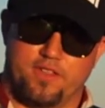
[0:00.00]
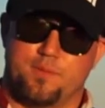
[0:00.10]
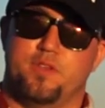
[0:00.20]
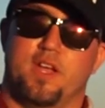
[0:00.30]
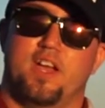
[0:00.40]

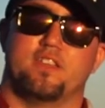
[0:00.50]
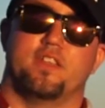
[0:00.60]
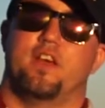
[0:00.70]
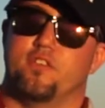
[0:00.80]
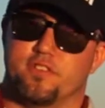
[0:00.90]
Some of you guys
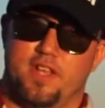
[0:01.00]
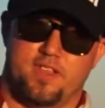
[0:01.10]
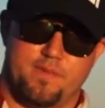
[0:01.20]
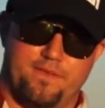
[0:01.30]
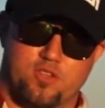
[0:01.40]
in other
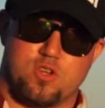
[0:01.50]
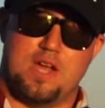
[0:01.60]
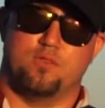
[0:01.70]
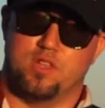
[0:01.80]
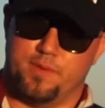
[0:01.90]
states may have to
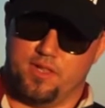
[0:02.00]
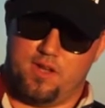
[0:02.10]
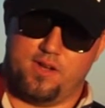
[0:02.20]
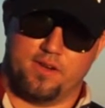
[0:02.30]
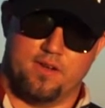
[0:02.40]
travel a little bit
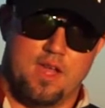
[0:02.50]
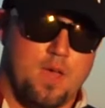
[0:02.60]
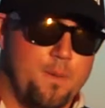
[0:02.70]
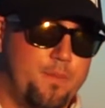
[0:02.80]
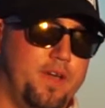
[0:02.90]
longer,
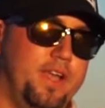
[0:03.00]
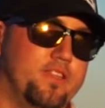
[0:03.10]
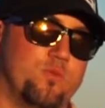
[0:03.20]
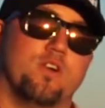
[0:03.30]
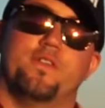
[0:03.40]
but it
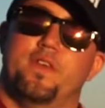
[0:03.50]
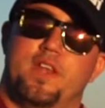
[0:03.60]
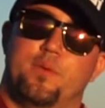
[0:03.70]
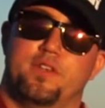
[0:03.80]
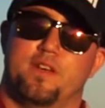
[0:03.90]
is worth it,
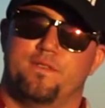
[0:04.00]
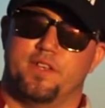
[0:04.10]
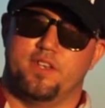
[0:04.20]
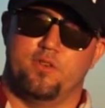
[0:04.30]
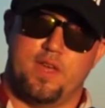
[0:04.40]
and I would
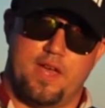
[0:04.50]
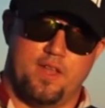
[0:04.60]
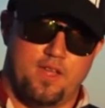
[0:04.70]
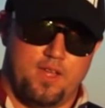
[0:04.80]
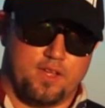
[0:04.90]
definitely do that.
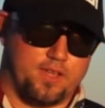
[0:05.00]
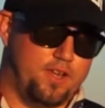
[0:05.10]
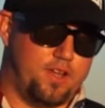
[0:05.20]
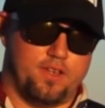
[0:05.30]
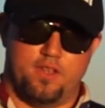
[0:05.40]

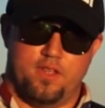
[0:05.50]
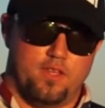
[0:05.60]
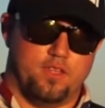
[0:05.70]
Get on